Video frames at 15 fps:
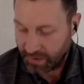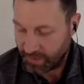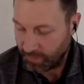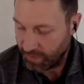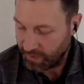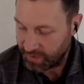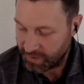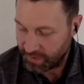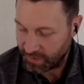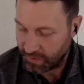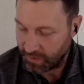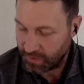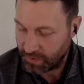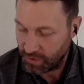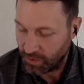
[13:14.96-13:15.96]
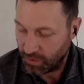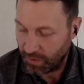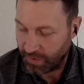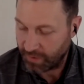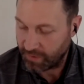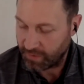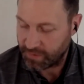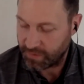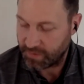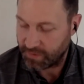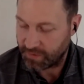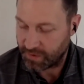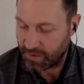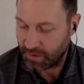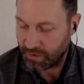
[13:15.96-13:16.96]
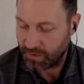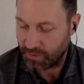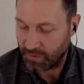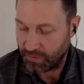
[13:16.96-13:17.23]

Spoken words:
amazing. And, you know, I can say, you know,